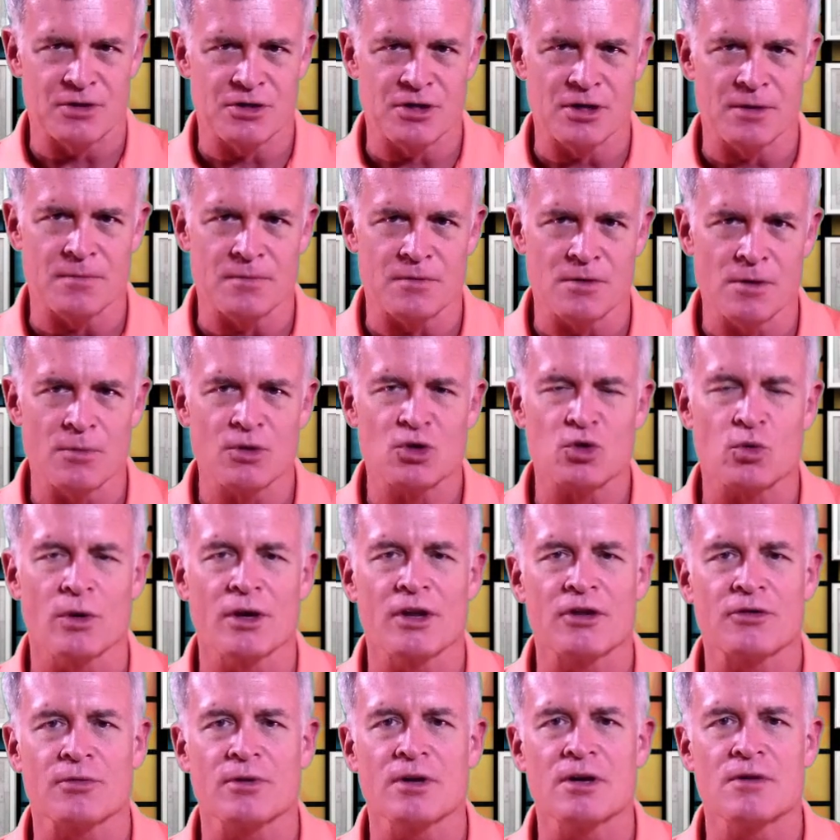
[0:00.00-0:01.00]
for tip number
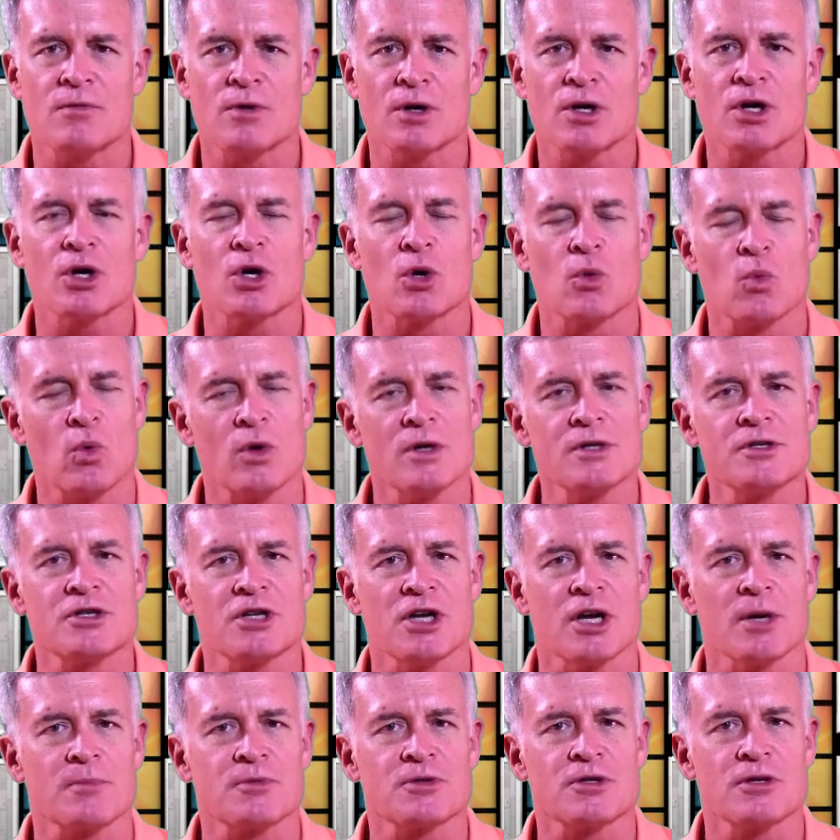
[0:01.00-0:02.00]
23 of 101
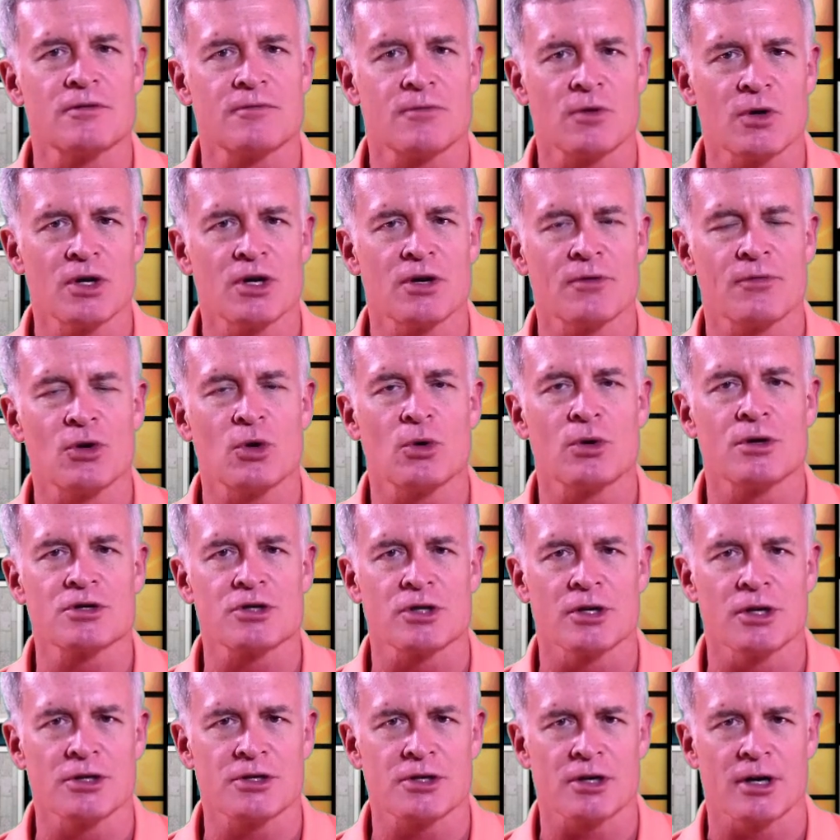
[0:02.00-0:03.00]
Tips for
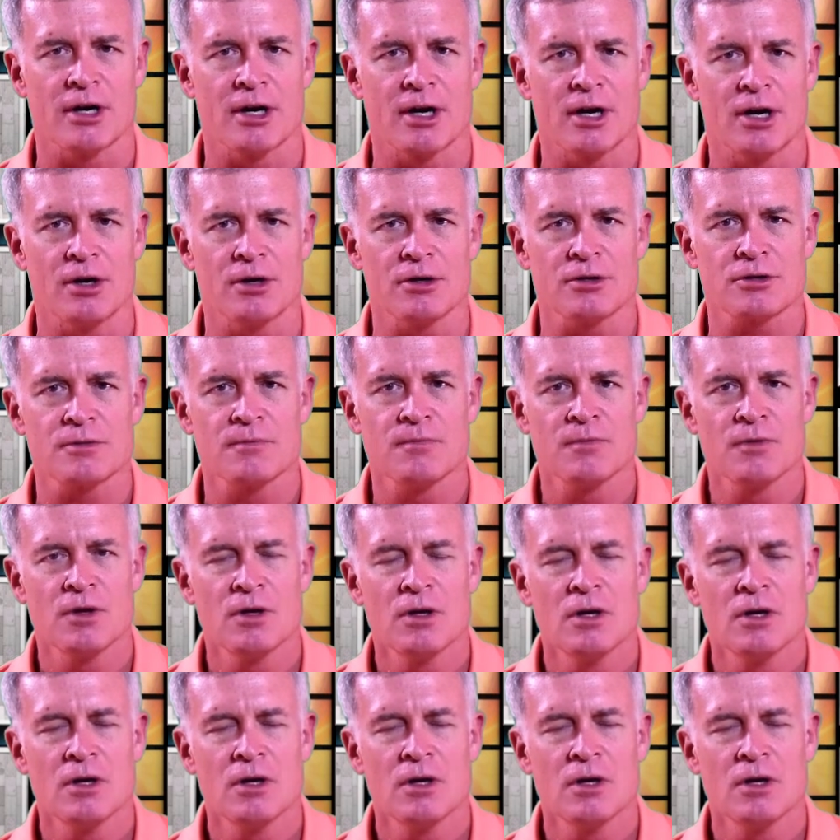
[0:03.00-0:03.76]
Interviewers and Interrogators.